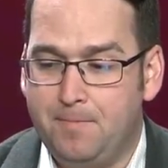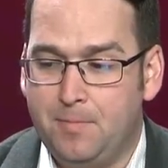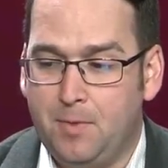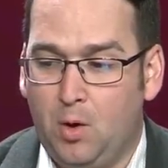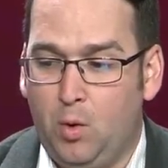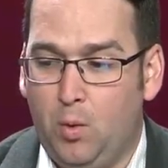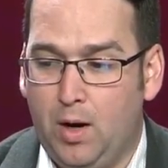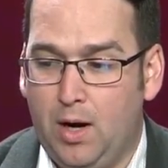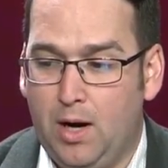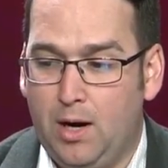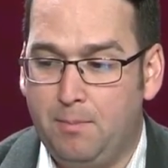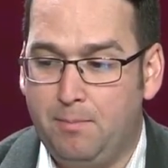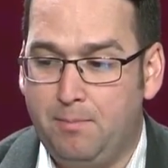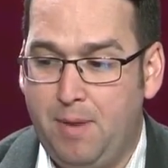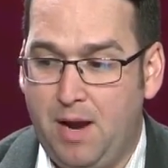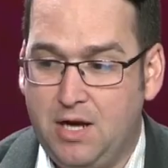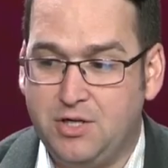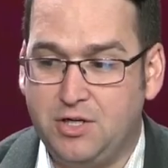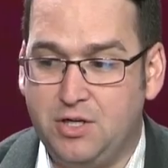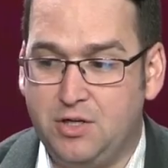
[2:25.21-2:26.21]
where
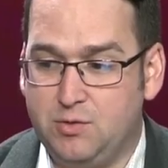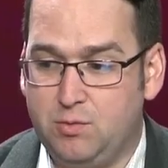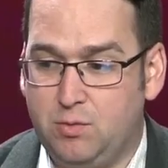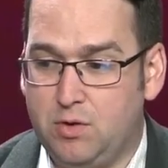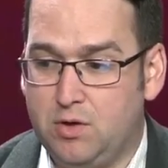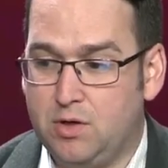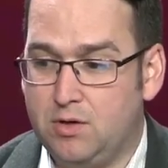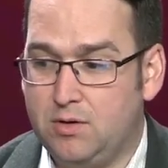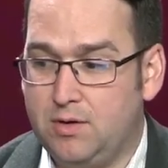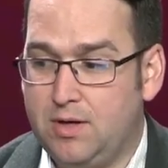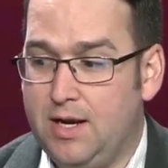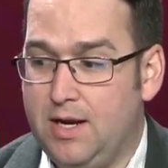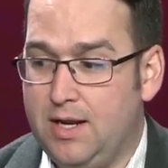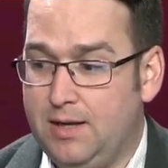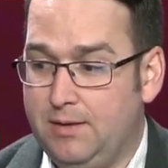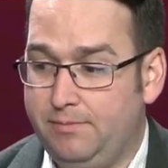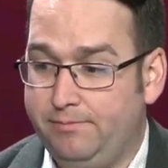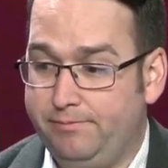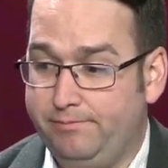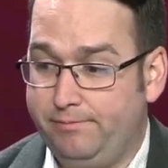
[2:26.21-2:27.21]
patients were
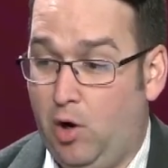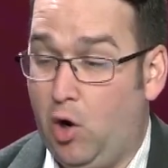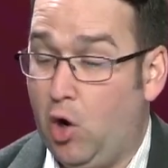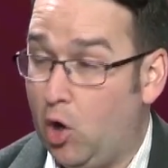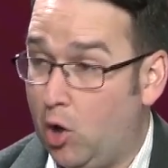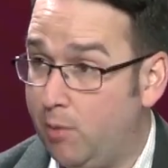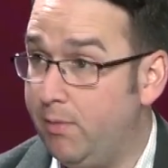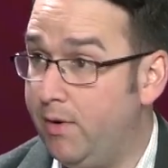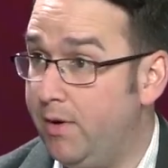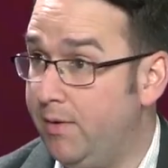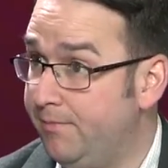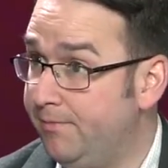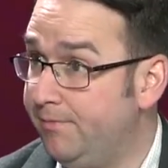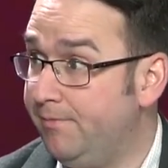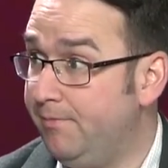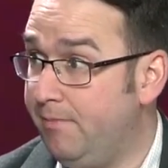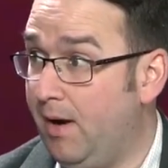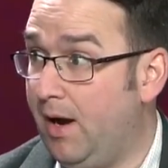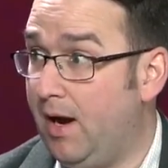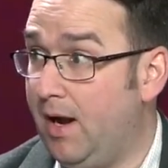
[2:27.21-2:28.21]
getting harmed
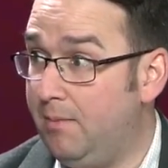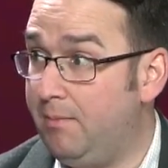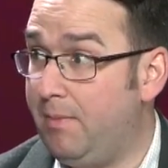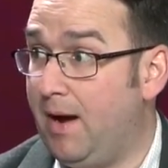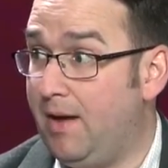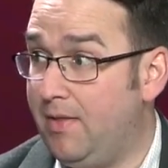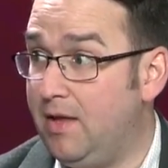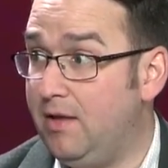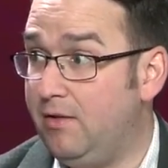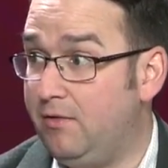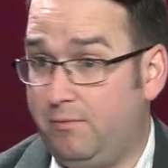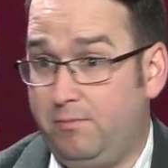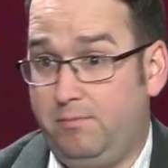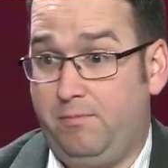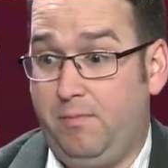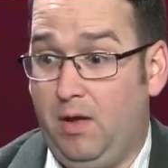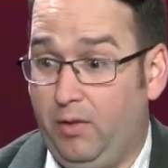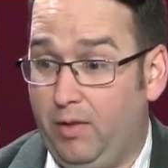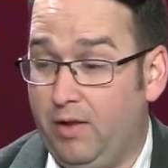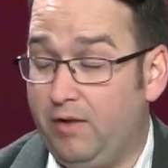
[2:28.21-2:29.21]
by these
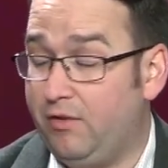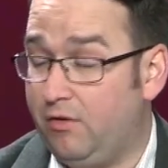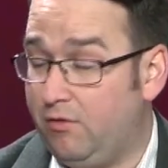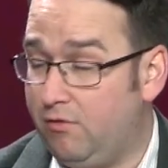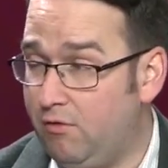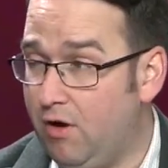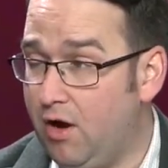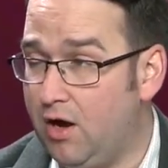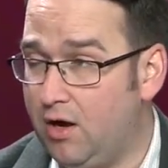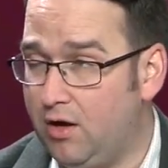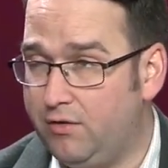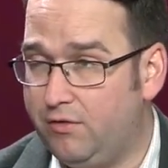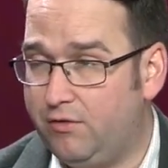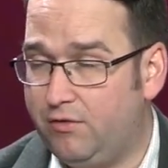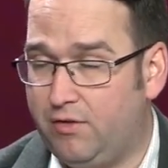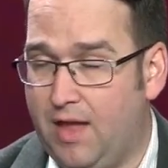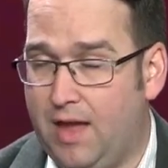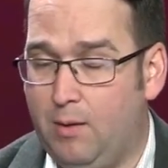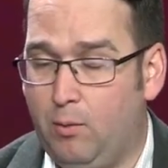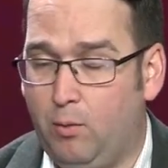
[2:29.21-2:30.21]
illicit drugs
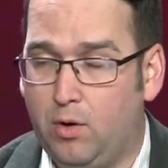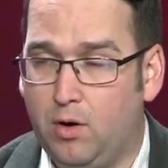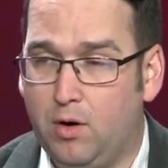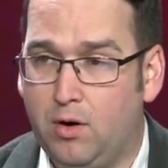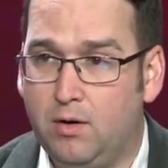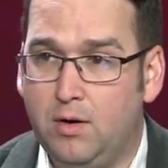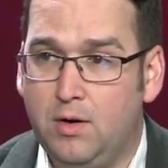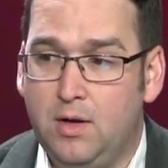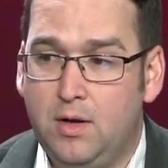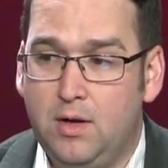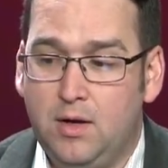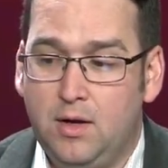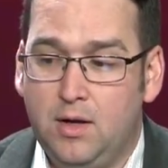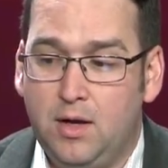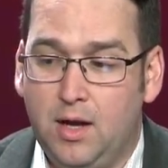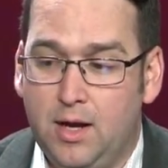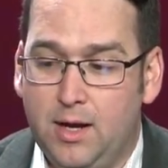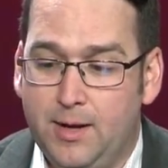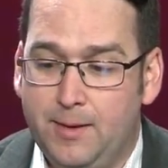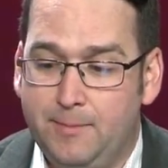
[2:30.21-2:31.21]
that were
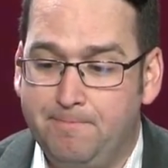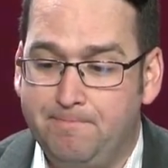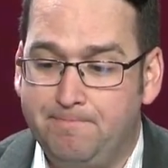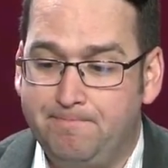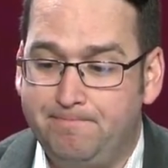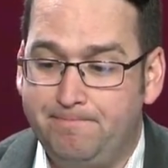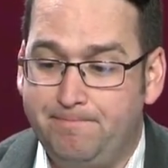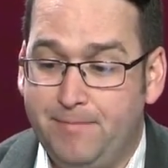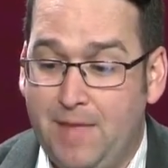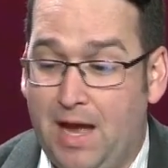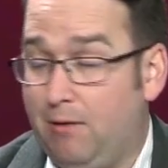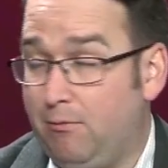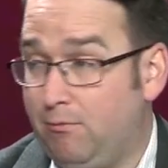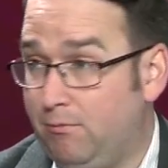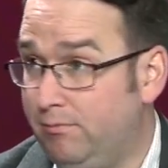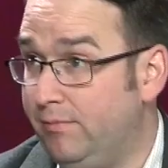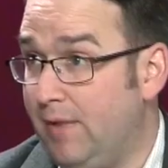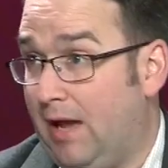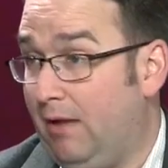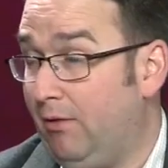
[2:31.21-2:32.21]
not
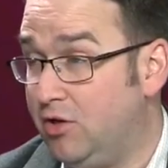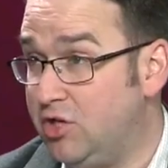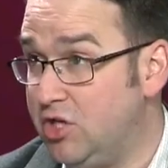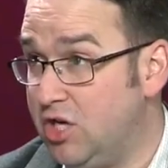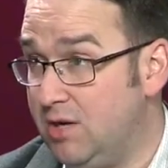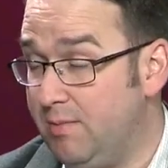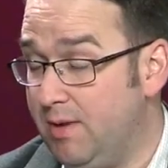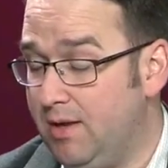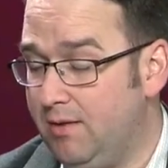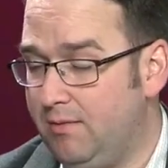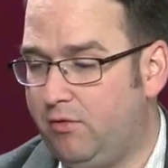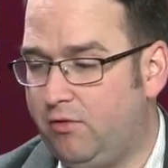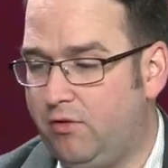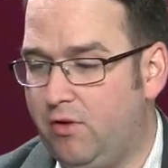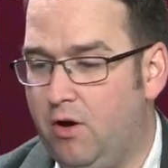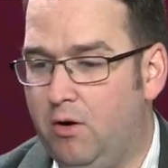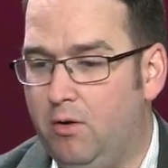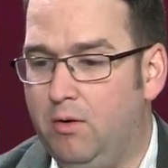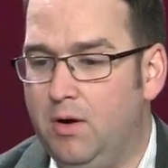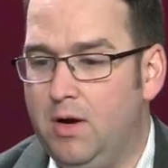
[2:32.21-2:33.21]
legitimate.
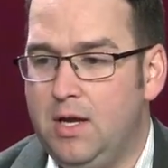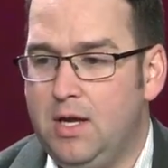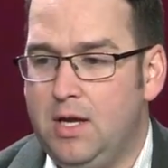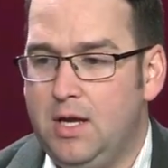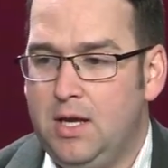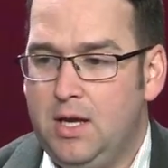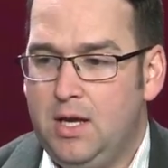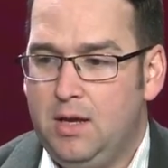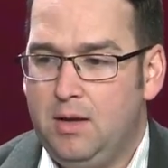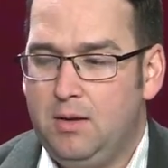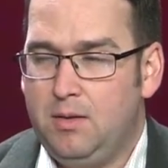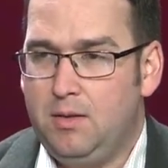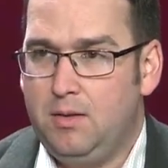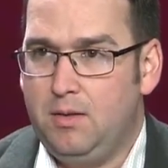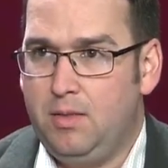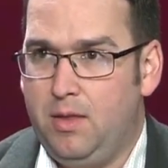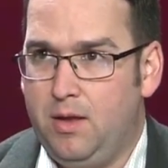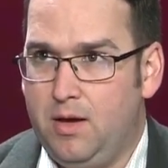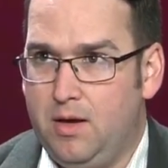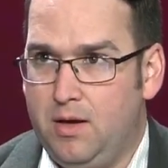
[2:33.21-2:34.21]
So
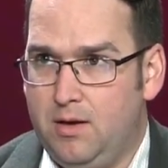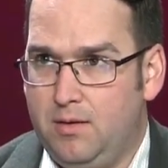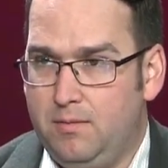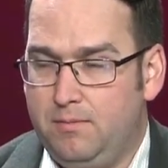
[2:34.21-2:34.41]
the